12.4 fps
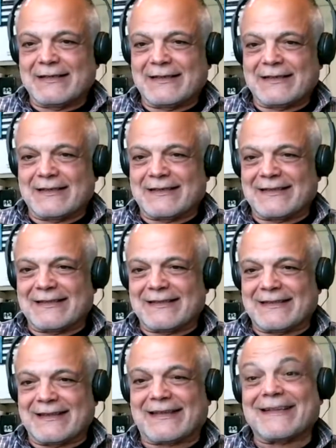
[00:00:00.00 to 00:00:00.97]

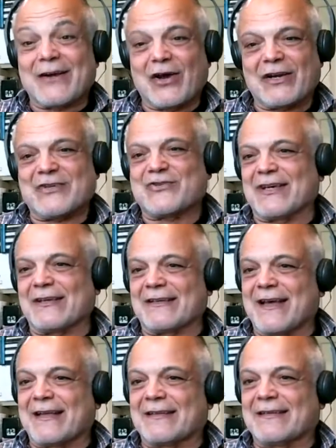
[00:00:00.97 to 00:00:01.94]

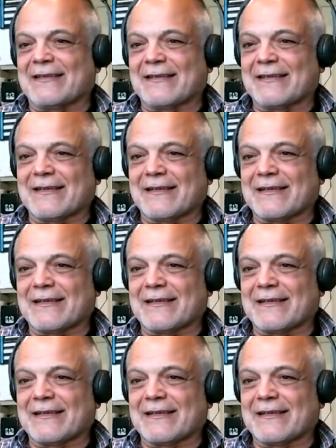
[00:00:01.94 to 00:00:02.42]
acknowledging that